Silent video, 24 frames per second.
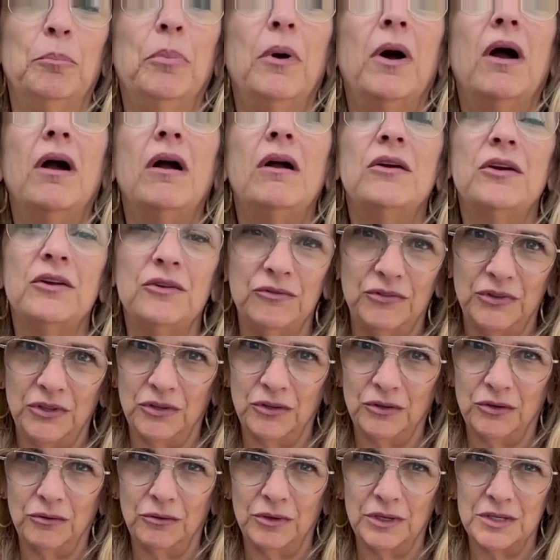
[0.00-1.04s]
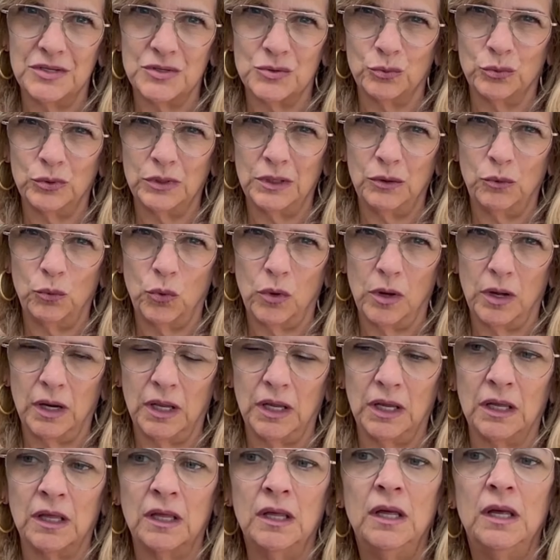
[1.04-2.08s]
part of you is really
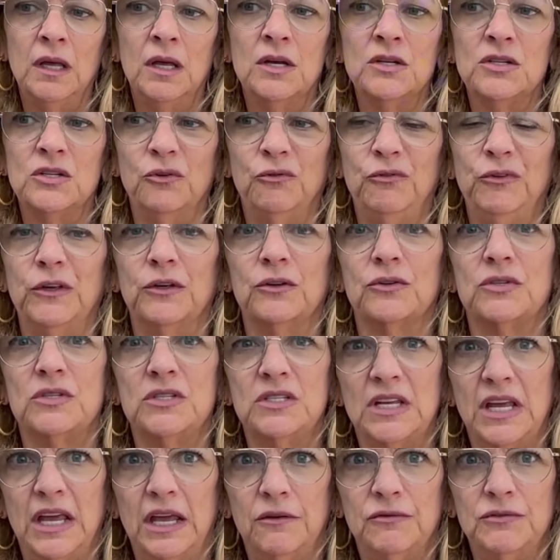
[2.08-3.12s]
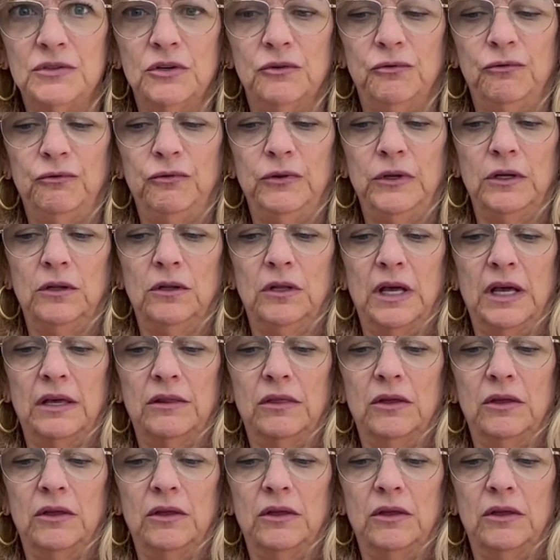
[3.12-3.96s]
wanting to feel safe, to feel like